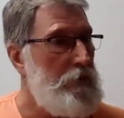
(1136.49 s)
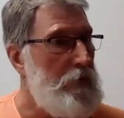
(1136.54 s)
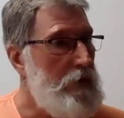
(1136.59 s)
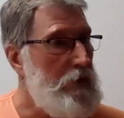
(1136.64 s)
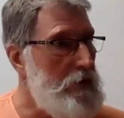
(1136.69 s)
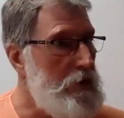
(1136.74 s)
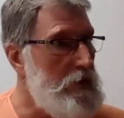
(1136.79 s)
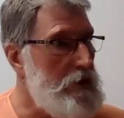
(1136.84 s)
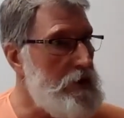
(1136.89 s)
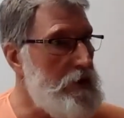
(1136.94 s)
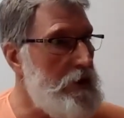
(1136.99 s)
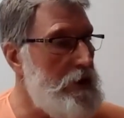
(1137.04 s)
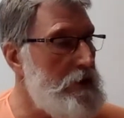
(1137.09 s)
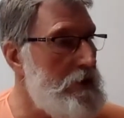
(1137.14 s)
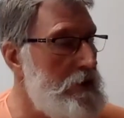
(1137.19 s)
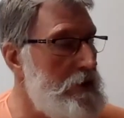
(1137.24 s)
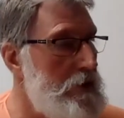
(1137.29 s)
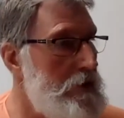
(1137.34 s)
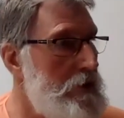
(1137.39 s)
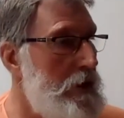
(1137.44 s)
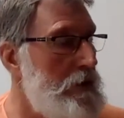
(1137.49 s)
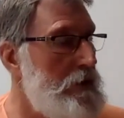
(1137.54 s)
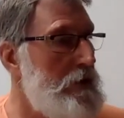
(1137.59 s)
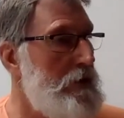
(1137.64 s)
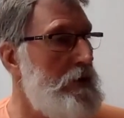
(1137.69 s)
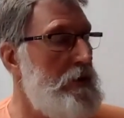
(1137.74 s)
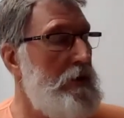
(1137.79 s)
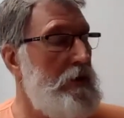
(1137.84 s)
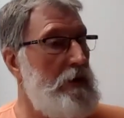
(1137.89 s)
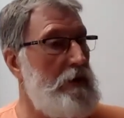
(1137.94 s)
We discussed this
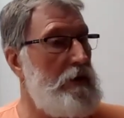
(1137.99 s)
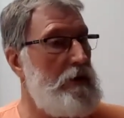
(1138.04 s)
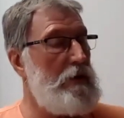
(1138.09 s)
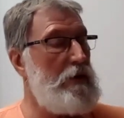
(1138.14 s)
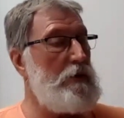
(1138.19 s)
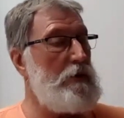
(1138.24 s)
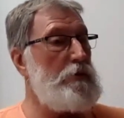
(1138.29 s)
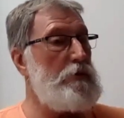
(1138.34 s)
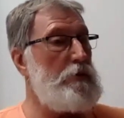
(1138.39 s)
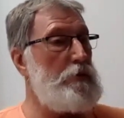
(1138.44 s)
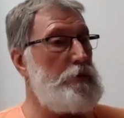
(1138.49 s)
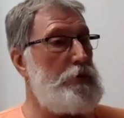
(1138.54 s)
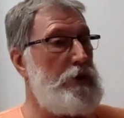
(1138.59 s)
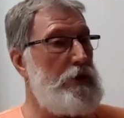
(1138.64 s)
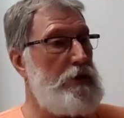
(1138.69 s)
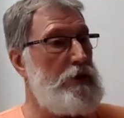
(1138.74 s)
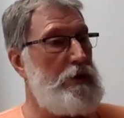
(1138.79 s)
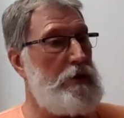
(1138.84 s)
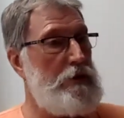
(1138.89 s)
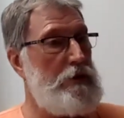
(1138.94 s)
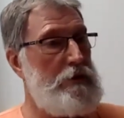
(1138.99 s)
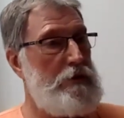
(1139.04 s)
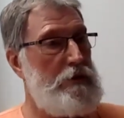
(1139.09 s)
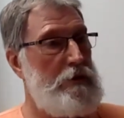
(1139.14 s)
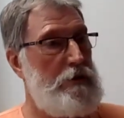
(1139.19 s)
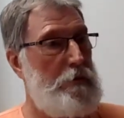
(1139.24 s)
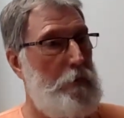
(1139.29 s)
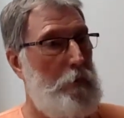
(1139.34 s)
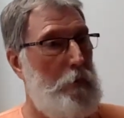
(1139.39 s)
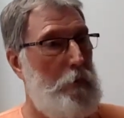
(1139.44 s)
yesterday in dealing with the Upanishads.